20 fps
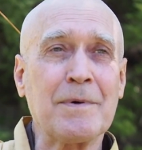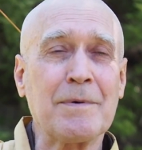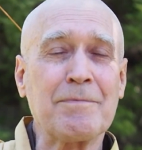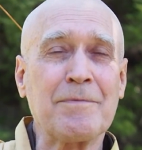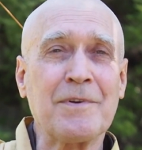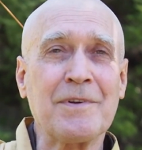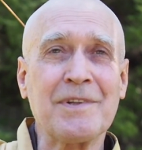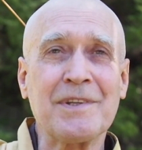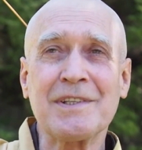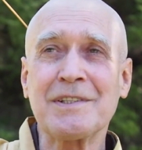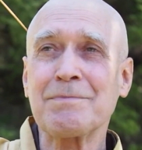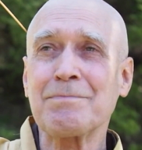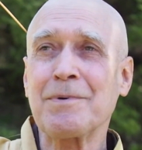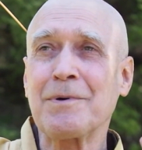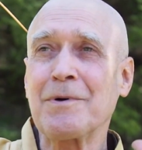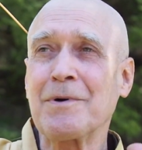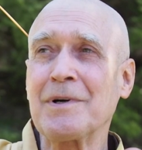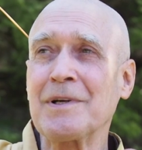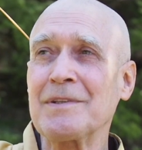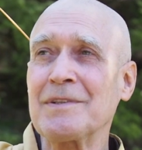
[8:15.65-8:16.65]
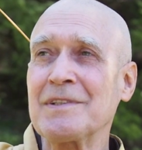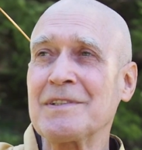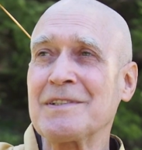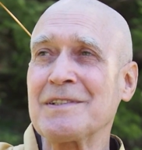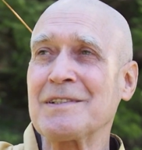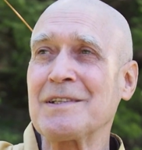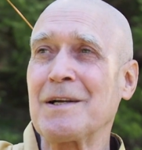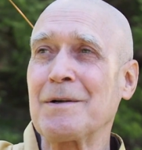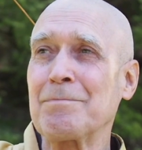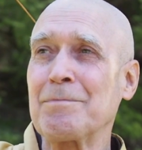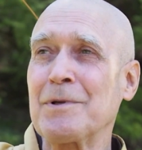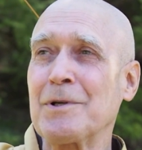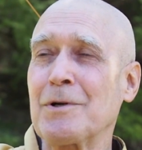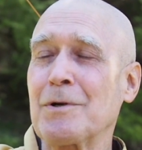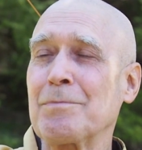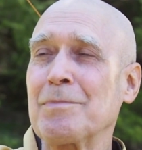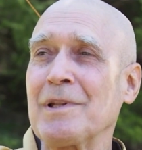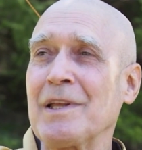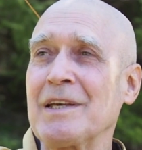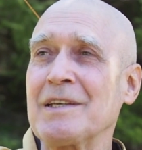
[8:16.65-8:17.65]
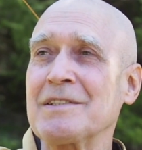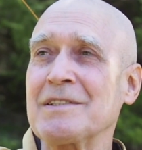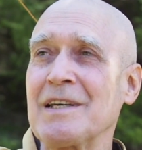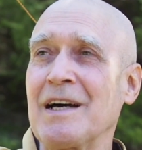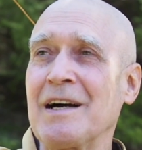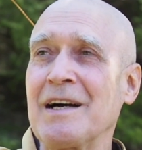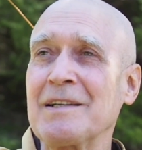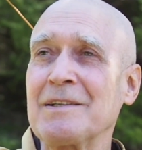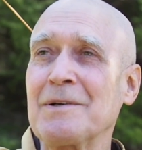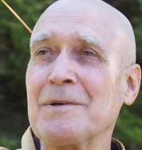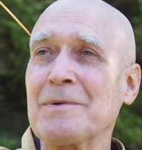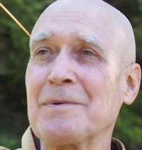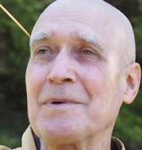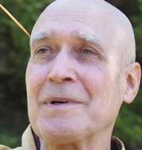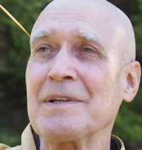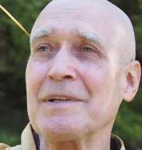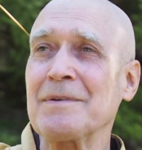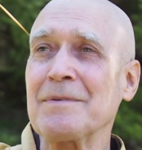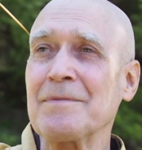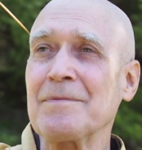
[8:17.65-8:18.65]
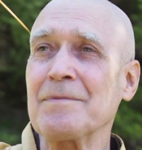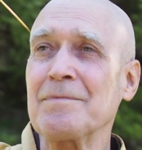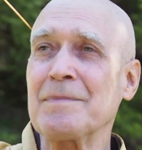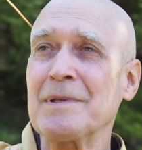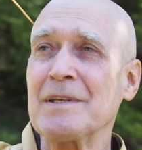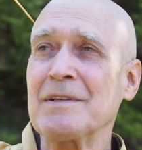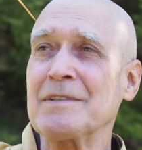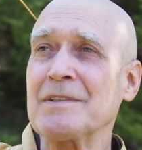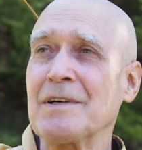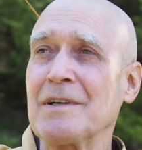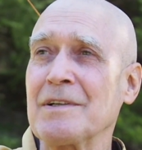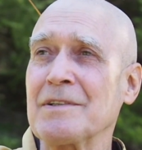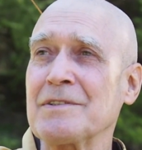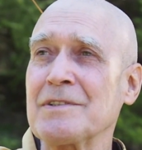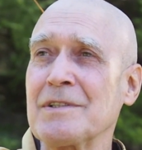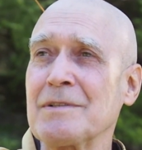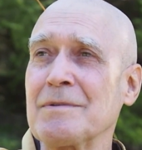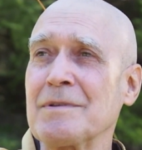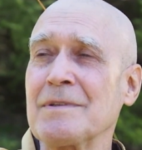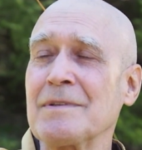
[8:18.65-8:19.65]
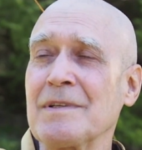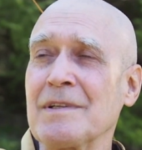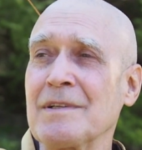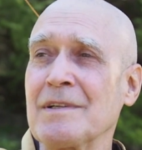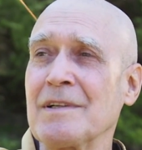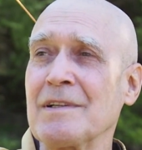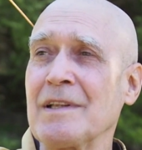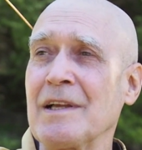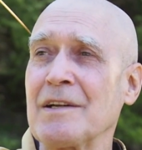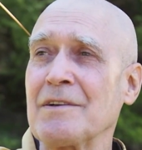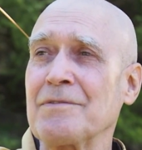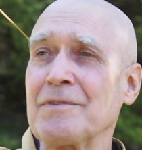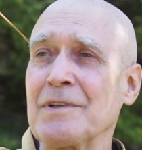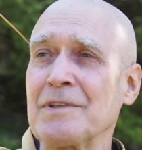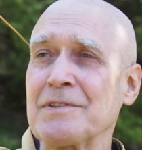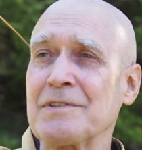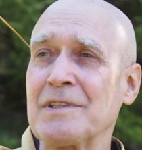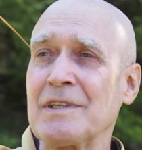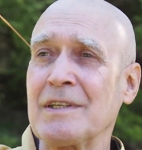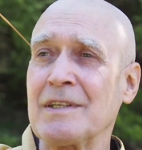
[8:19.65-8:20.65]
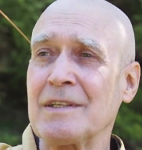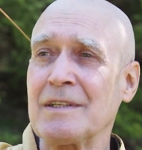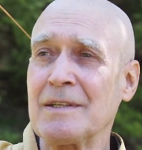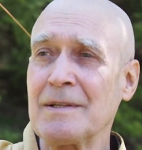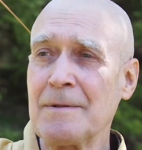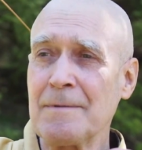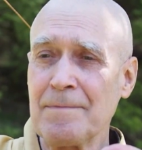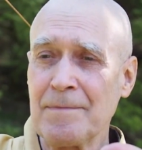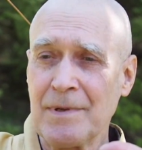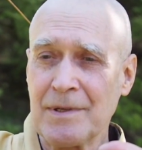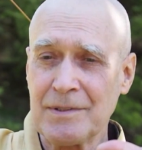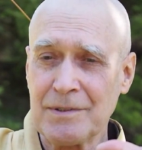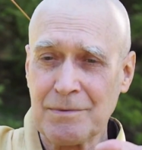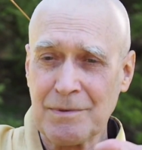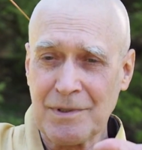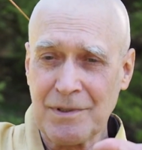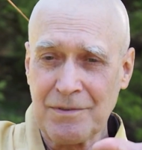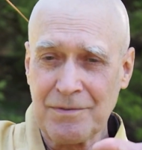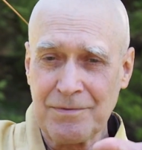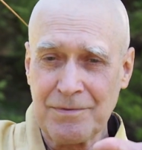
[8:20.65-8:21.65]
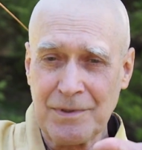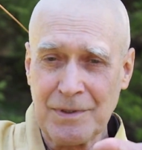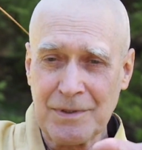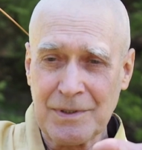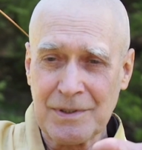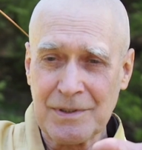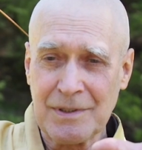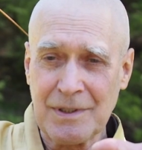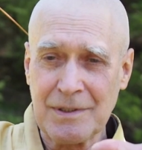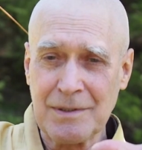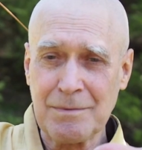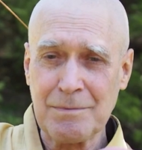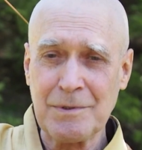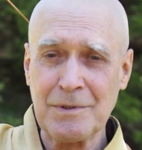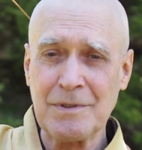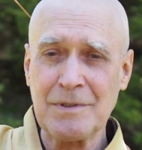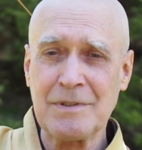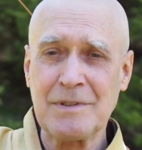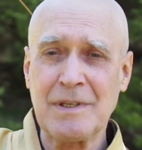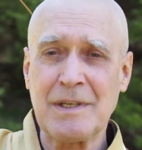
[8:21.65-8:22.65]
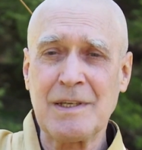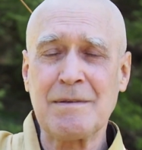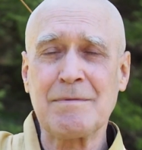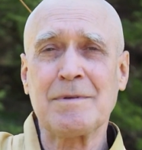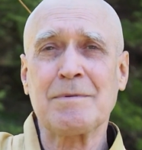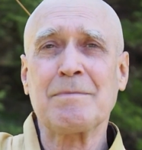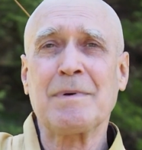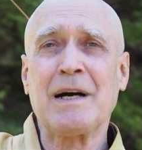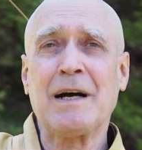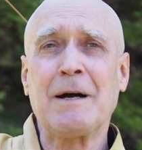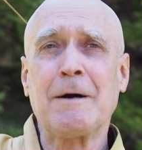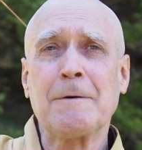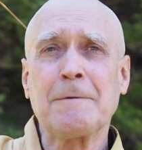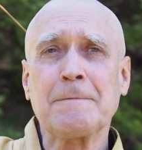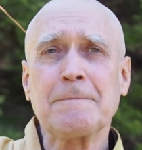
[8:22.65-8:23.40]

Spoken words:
But for this point, this is our pure place. I don't want to be indulging in a lot of false thinking. I just want to focus on the Buddha's name and bow.